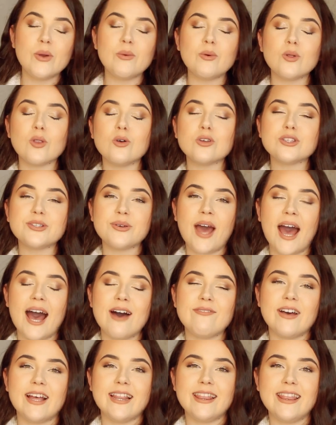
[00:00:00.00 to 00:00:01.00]
We will also
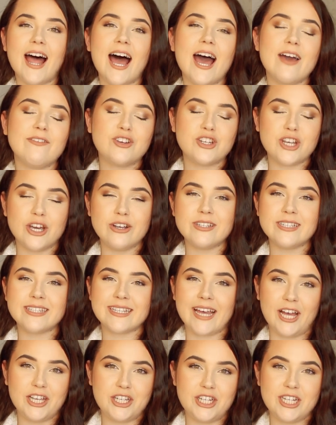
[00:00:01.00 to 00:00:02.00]
have a live show
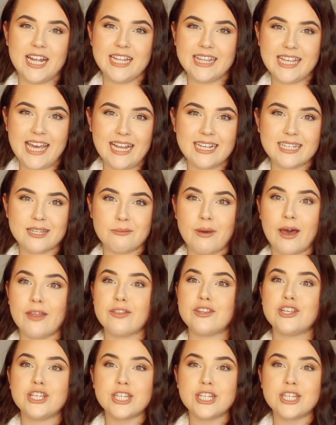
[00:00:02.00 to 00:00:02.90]
discussion at the end of the month,